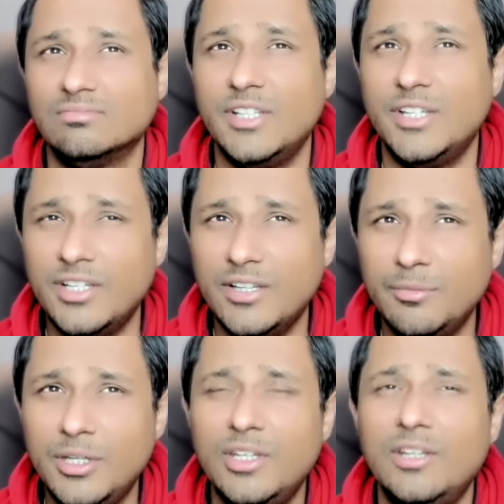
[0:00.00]
eating
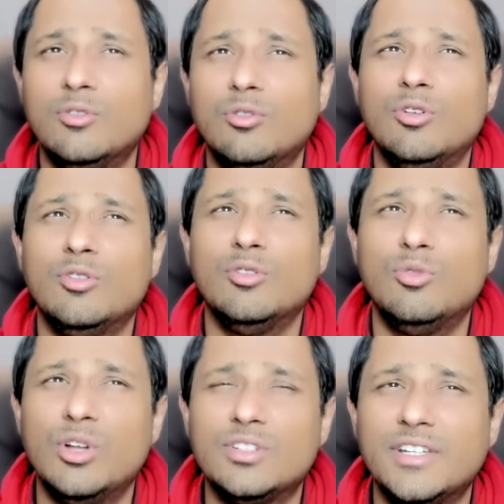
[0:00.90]
meat or you know
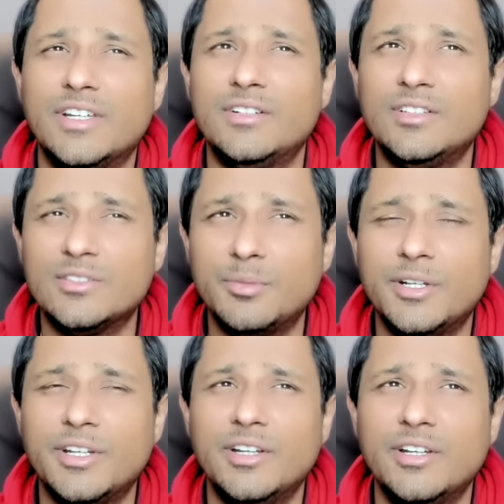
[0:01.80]
watching adult
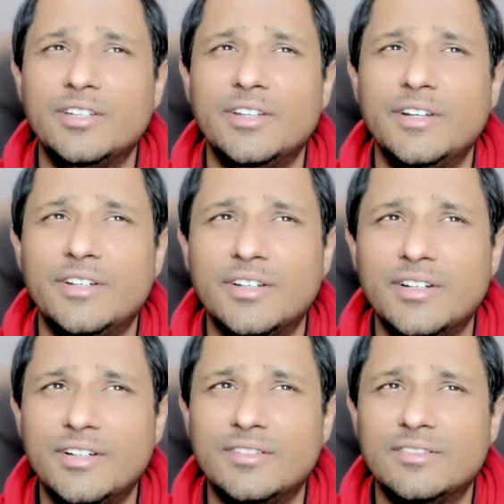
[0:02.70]
material in the
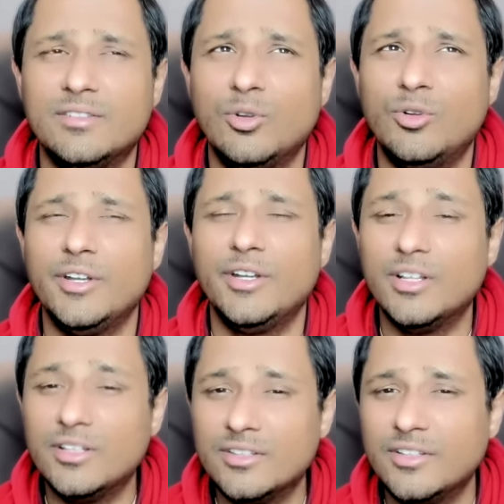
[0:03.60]
internet or
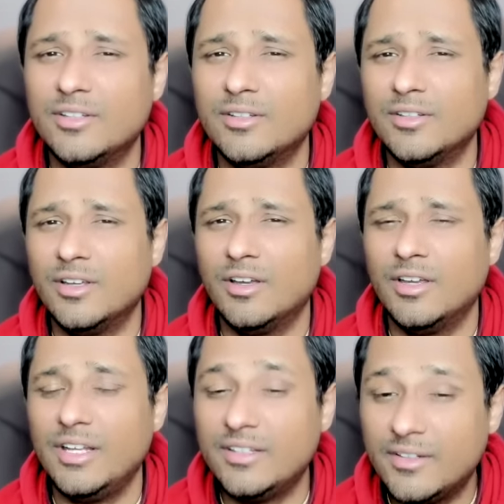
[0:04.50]
indulging in uh,
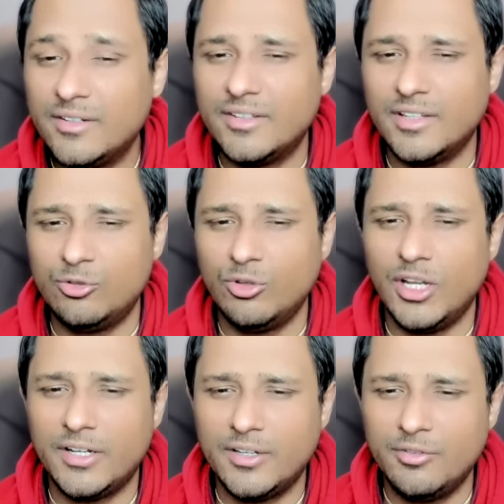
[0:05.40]
illicit sexual
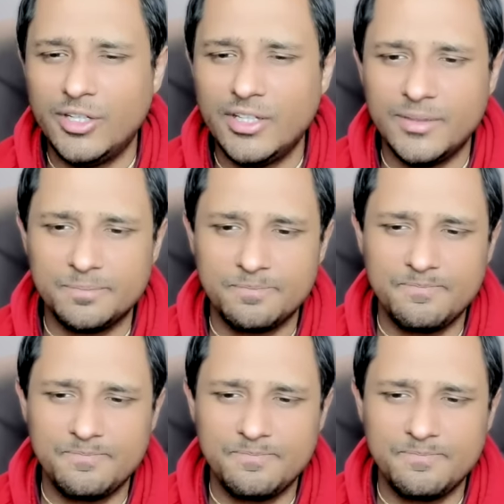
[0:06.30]
activity